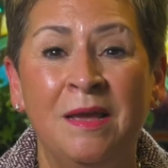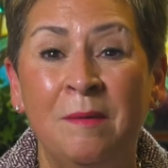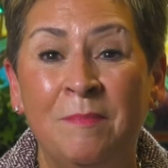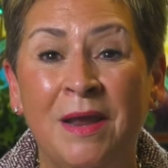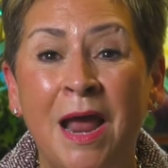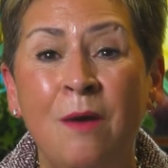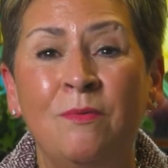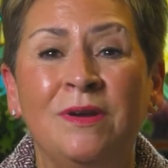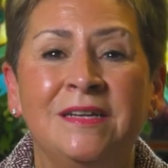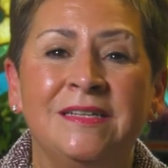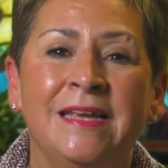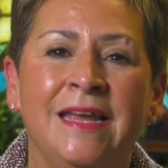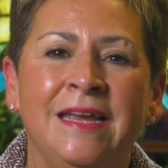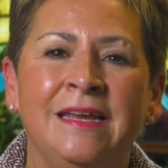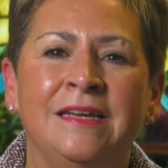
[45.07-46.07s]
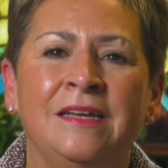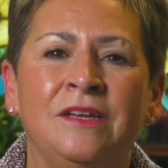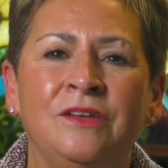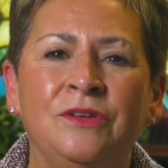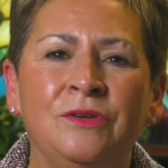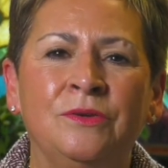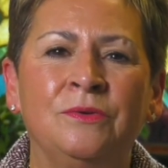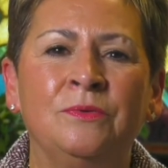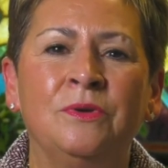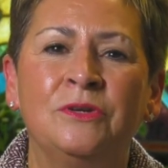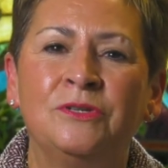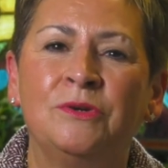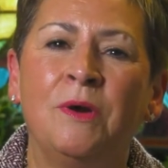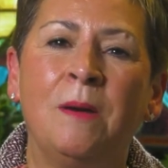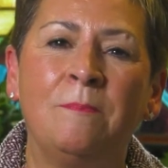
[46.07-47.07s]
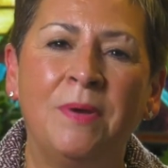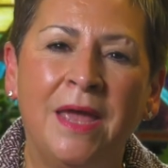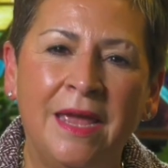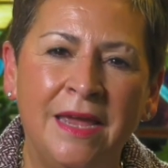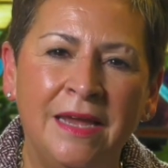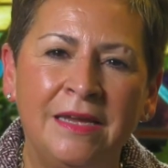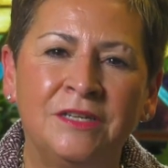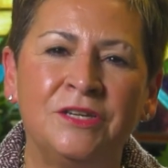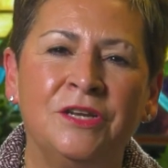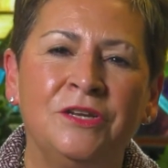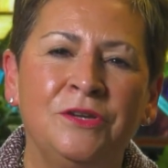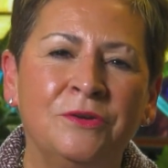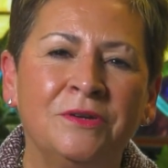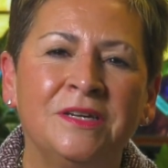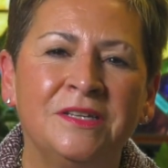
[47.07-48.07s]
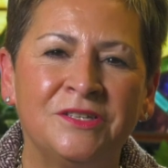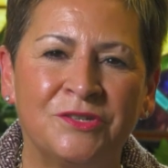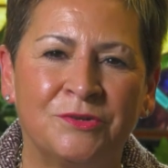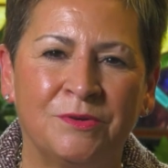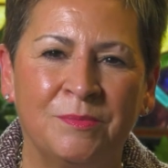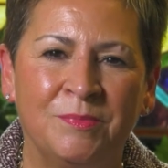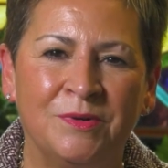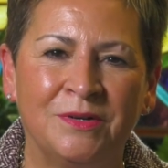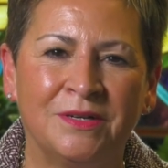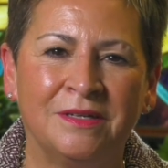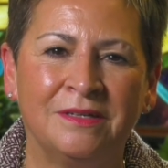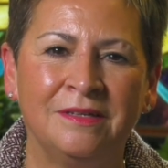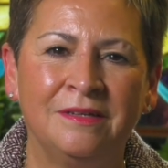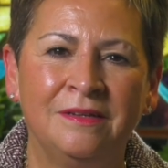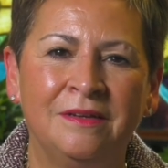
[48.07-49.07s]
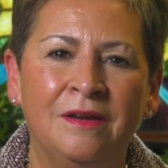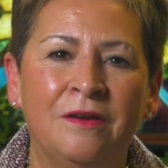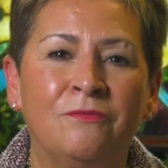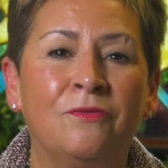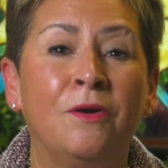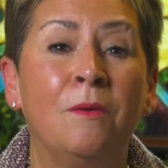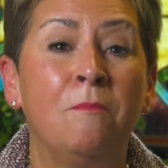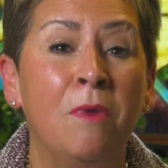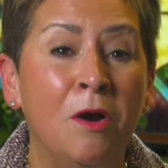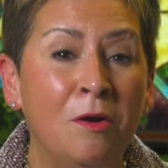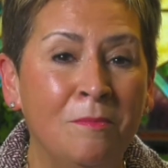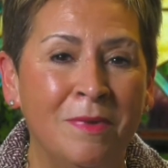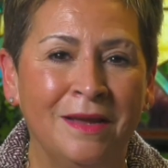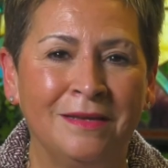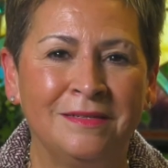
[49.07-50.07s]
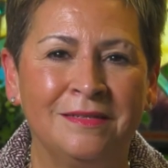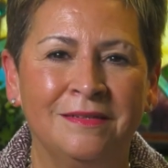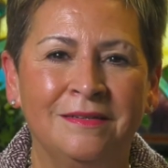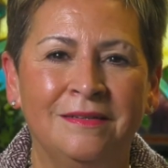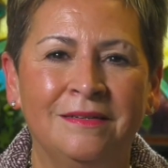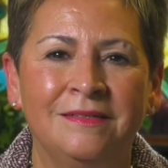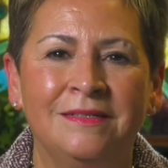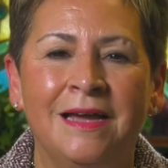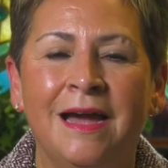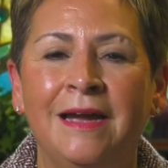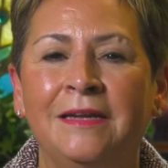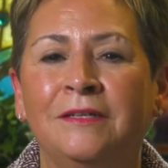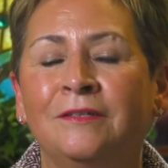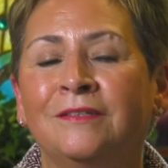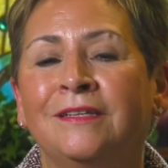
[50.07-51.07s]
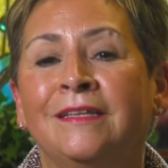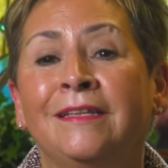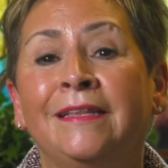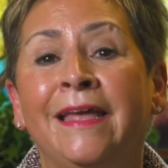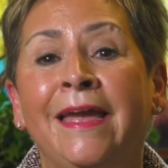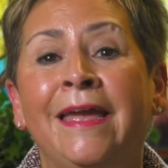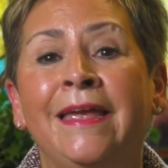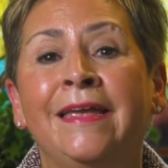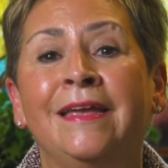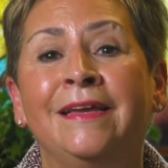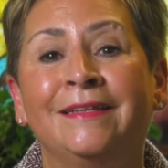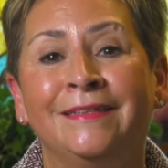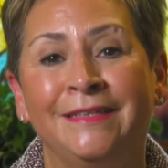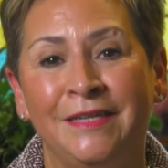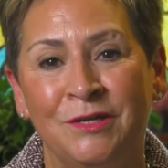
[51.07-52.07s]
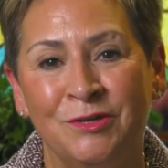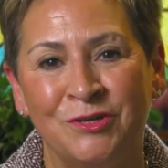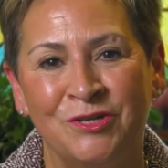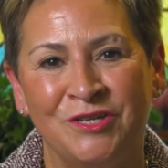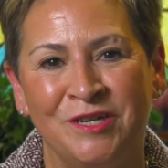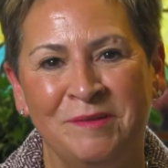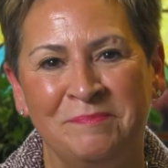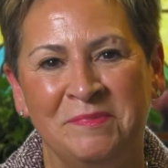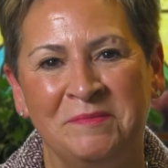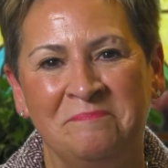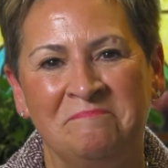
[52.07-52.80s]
But I want to take you to a page in your history book for a moment titled Lay Leadership.